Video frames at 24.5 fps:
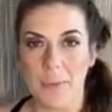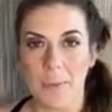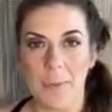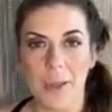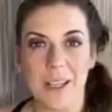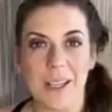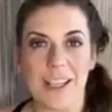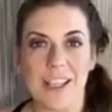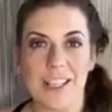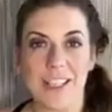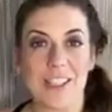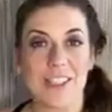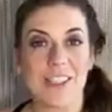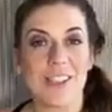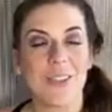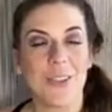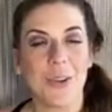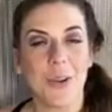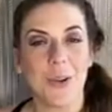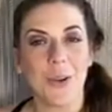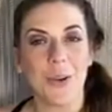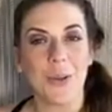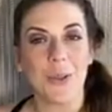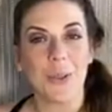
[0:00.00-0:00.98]
because
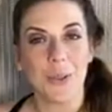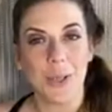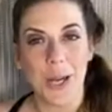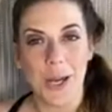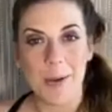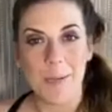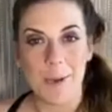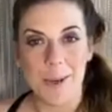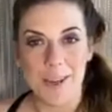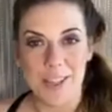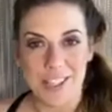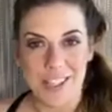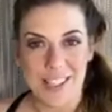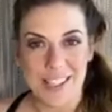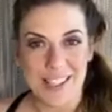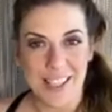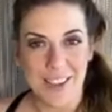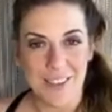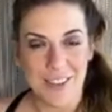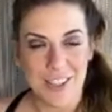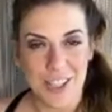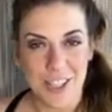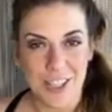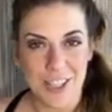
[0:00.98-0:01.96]
they're great brushes.
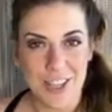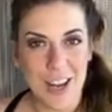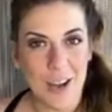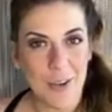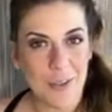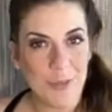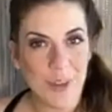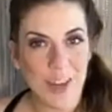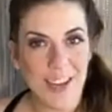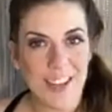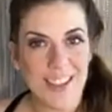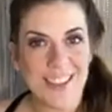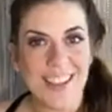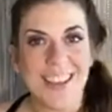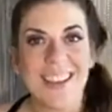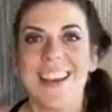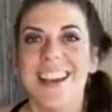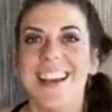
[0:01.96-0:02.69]
Give it to your nail friend.